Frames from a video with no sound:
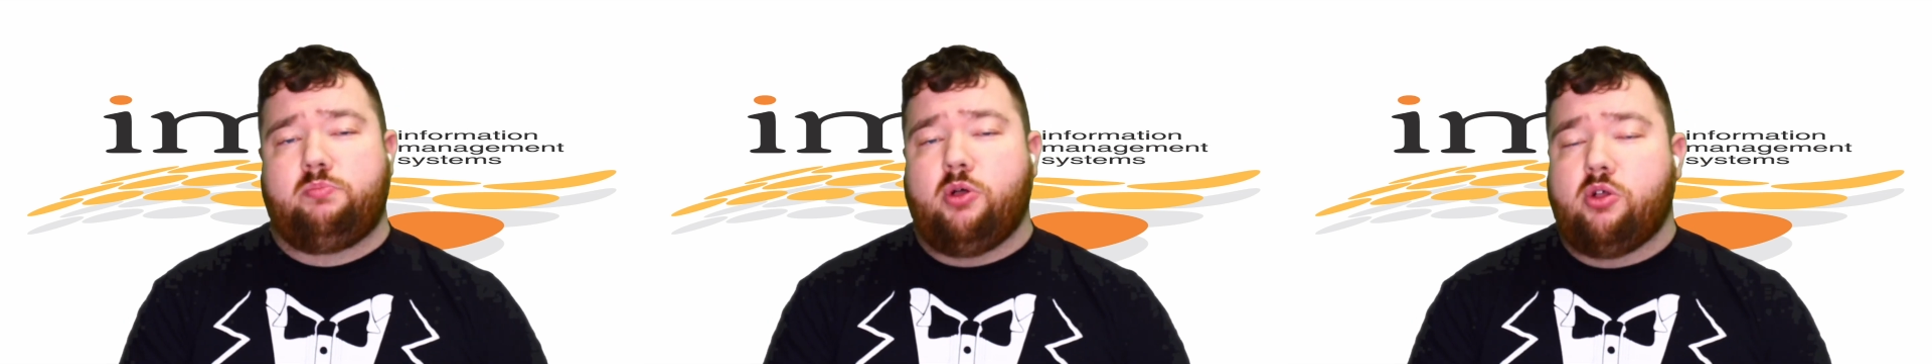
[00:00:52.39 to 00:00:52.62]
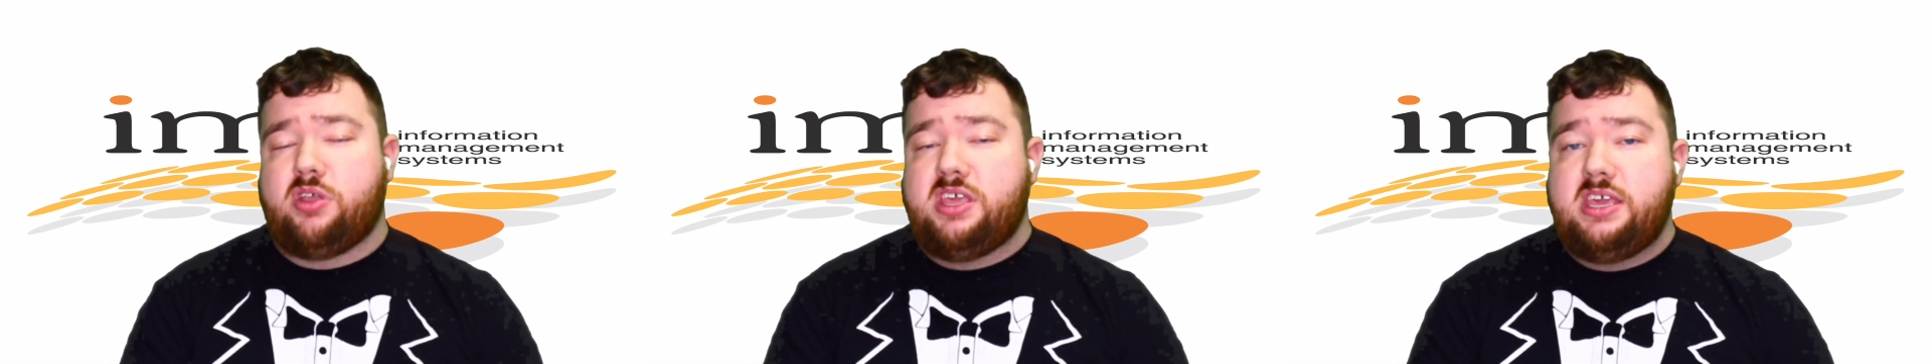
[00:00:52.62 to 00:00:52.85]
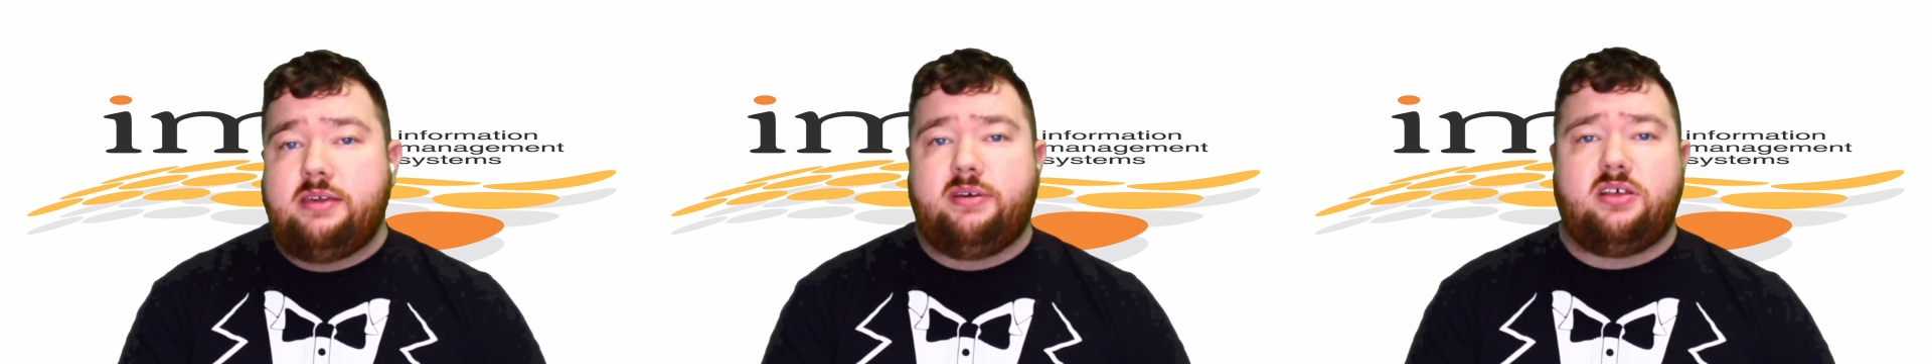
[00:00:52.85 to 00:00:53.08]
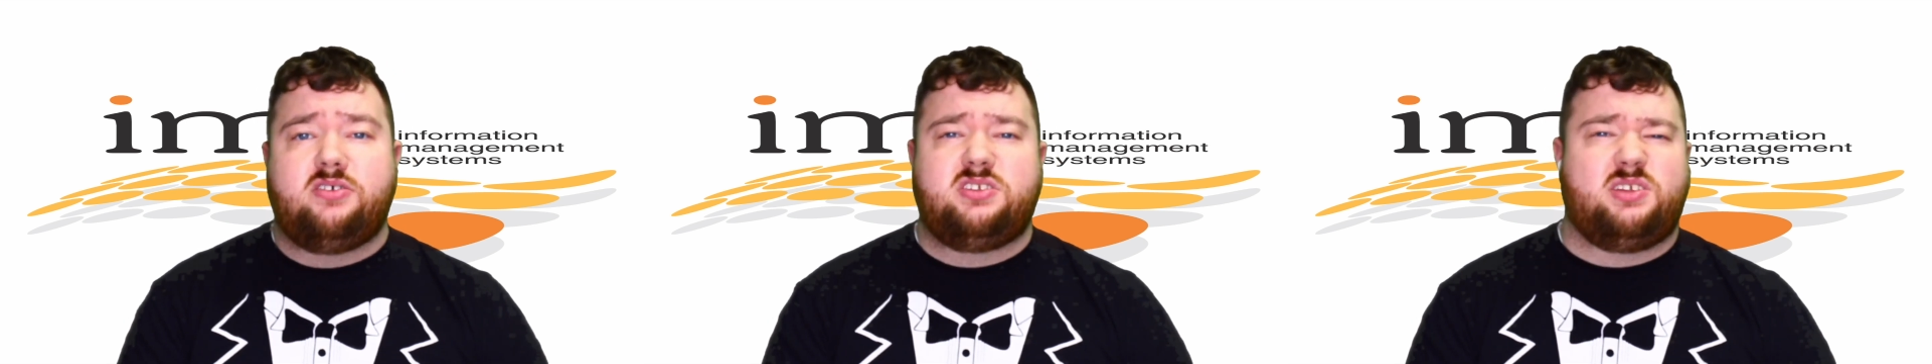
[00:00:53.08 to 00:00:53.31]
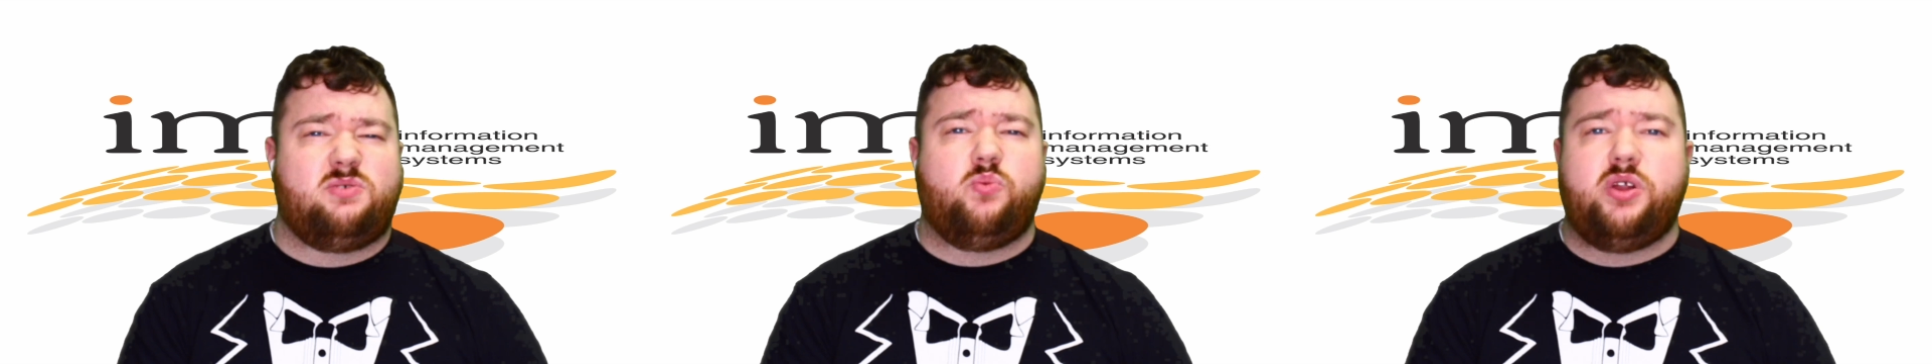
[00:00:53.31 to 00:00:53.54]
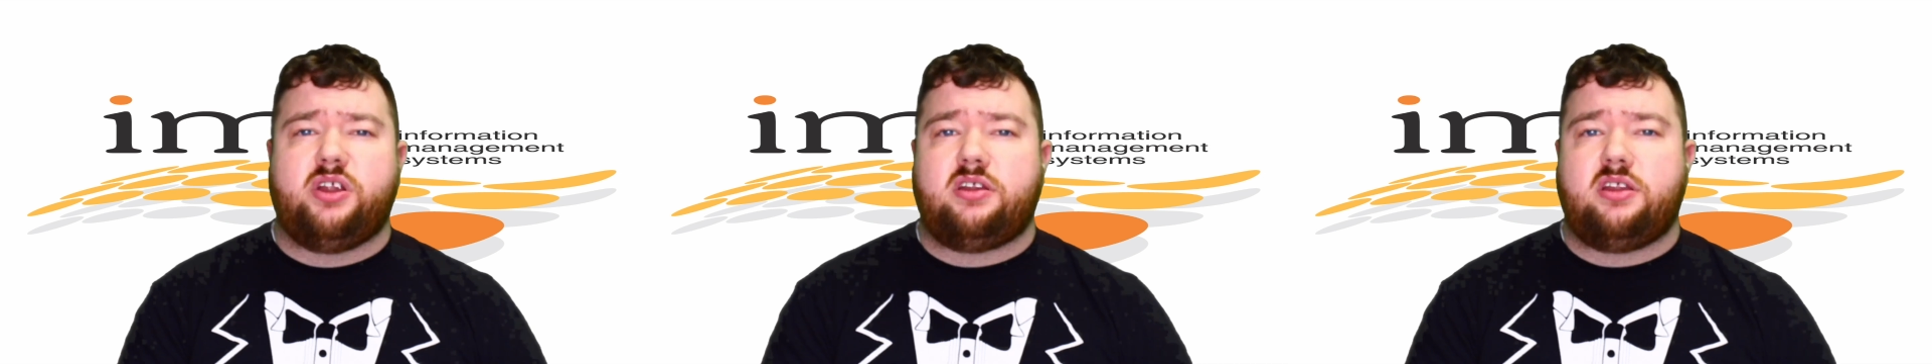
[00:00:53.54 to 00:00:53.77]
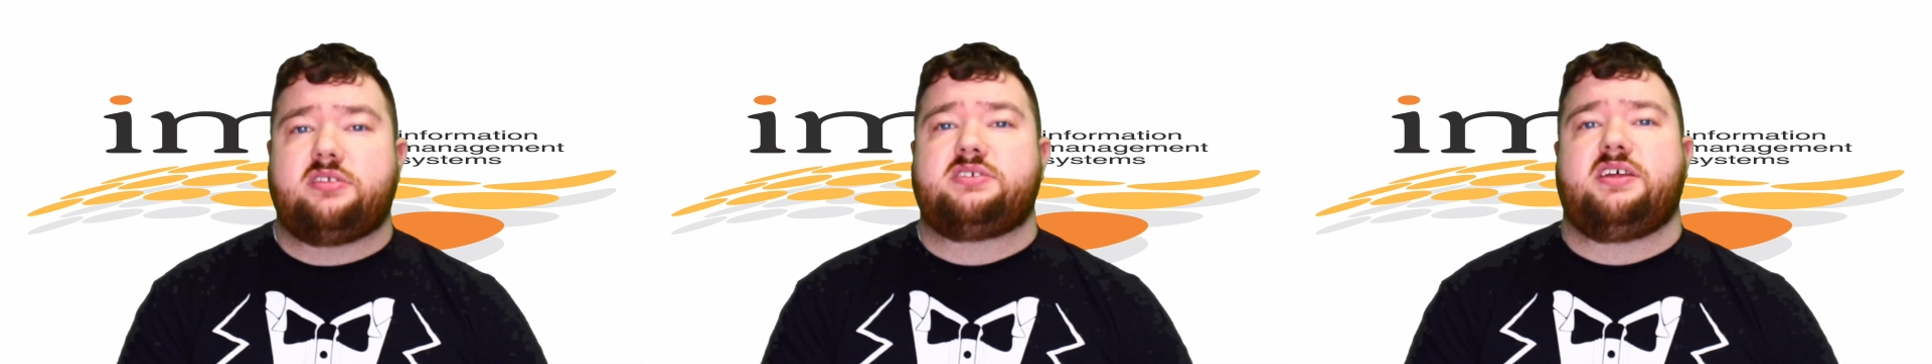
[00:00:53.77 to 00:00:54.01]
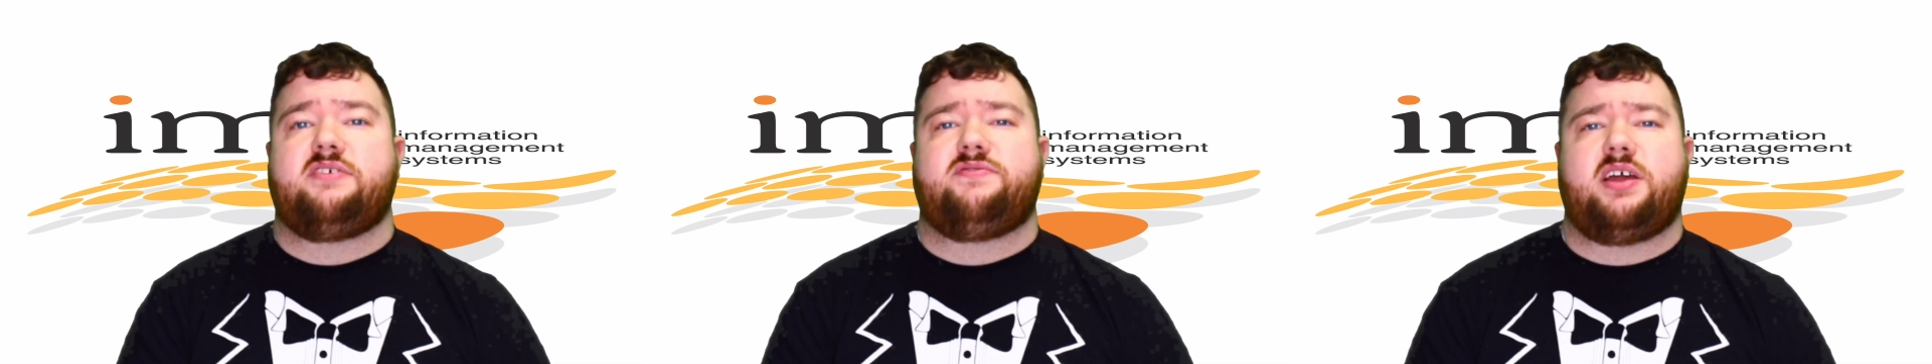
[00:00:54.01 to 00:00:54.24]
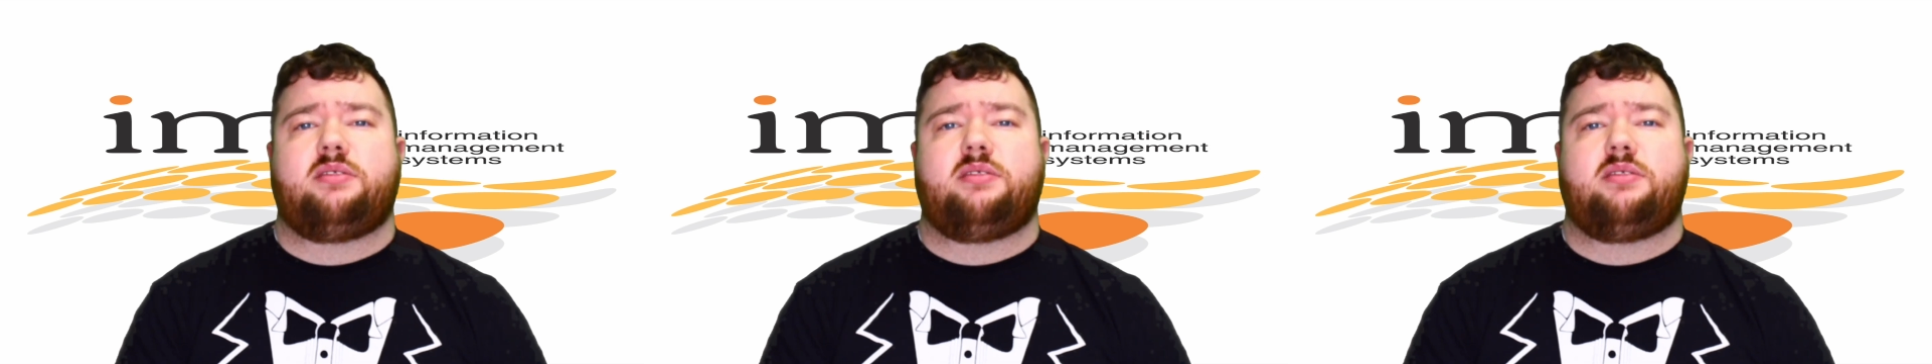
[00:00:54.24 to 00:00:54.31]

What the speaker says: bulk emails and weird stuff